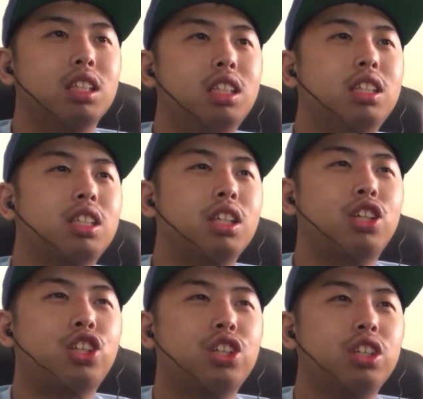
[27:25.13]
He's gonna
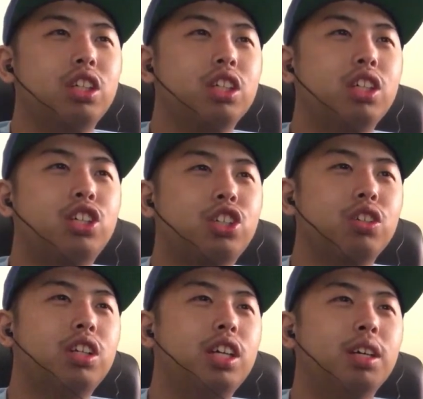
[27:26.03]
they're gonna
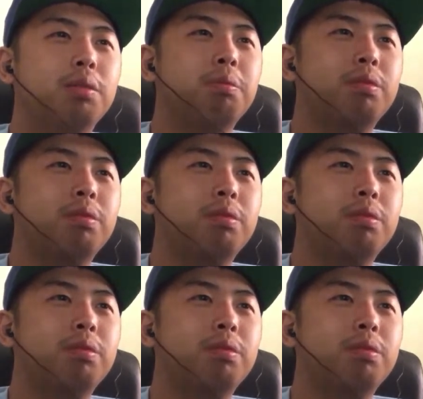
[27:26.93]
shoot him.